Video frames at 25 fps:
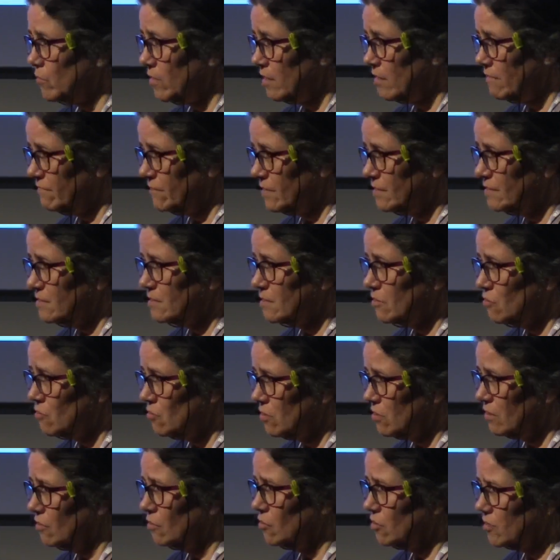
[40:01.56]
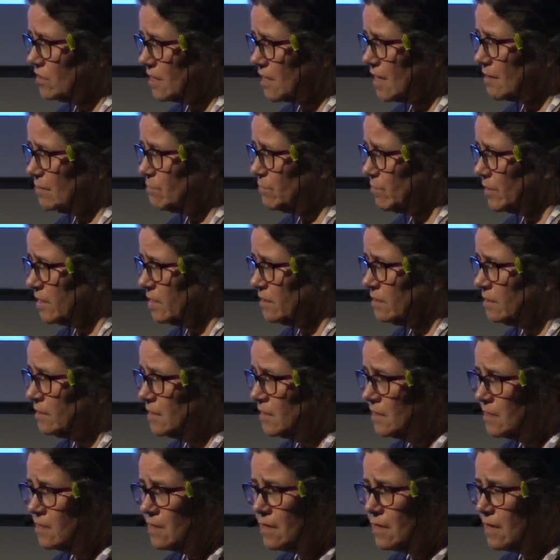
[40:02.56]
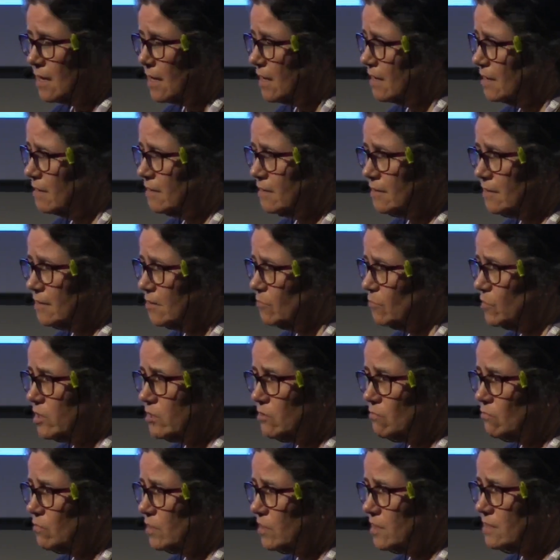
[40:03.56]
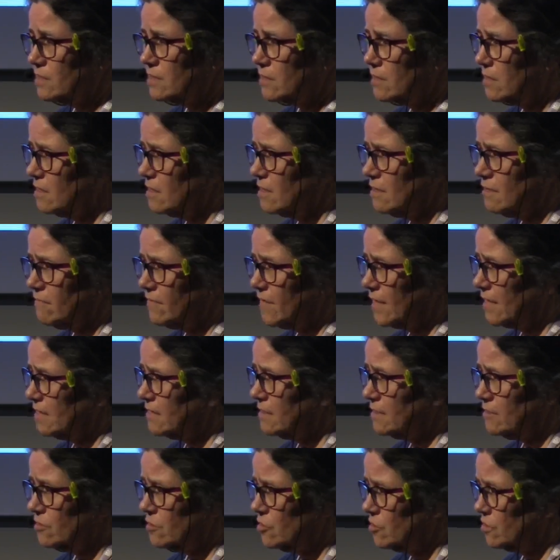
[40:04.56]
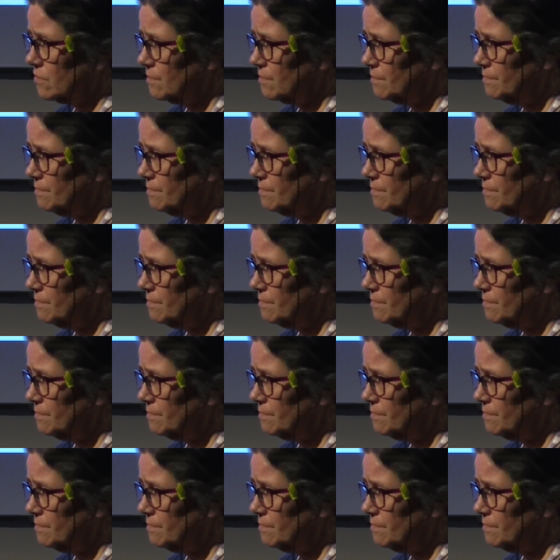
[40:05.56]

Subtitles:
we have considered and looked at, but we don't really see the advantage.